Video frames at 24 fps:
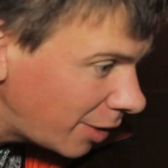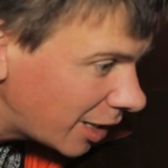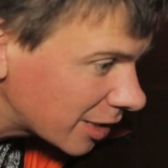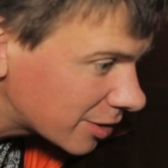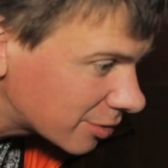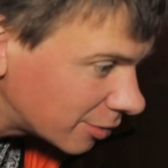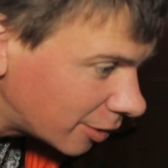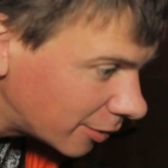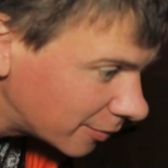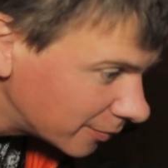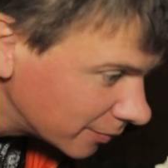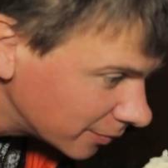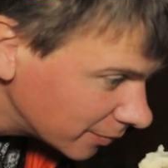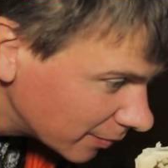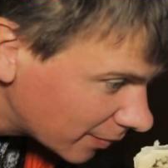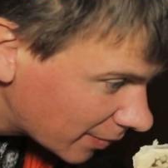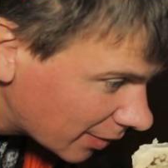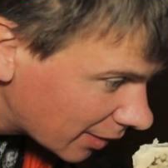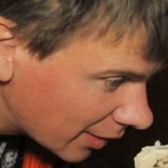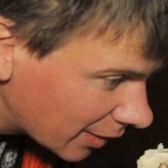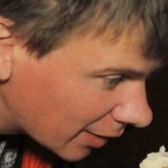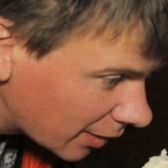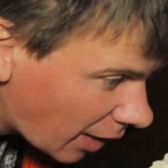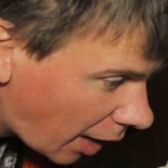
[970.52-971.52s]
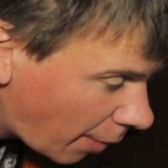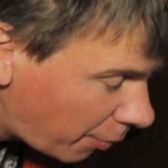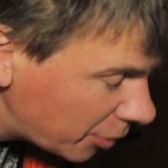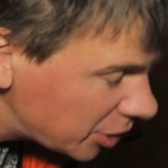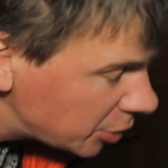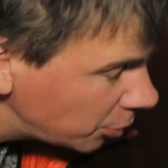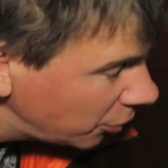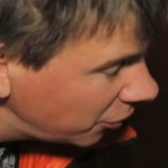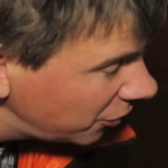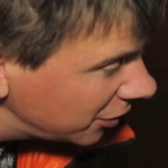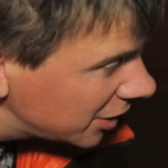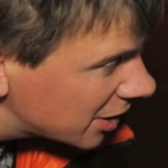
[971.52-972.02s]
cheese. This is not
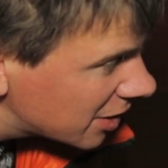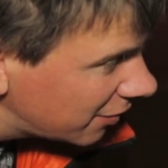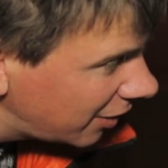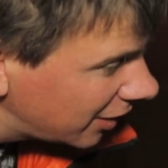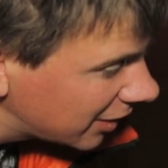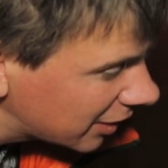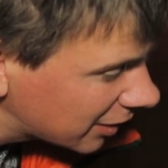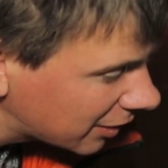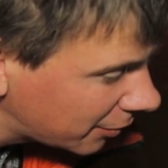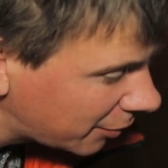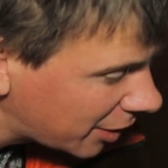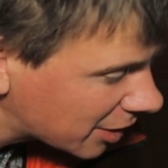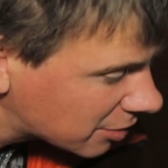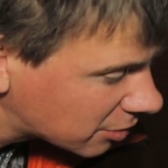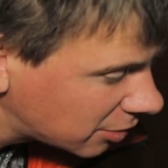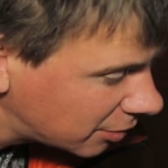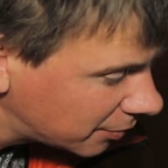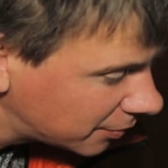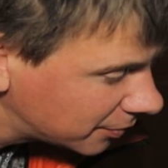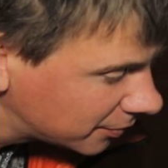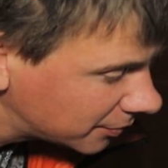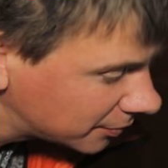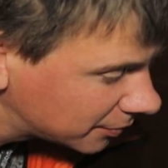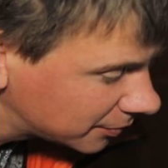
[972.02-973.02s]
butter. And what do you call it,